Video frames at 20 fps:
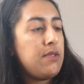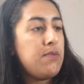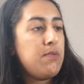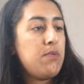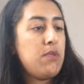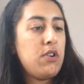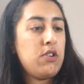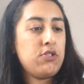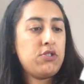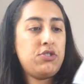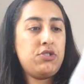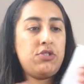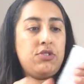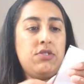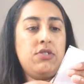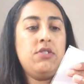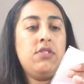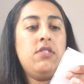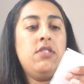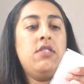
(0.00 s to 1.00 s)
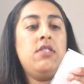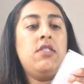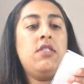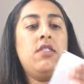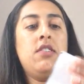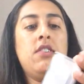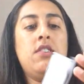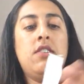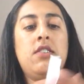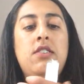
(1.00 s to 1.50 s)
Watch.
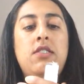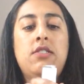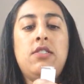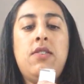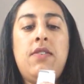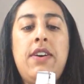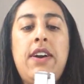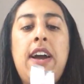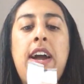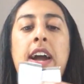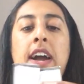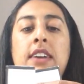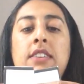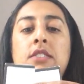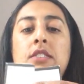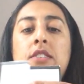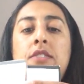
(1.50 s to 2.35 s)
So I had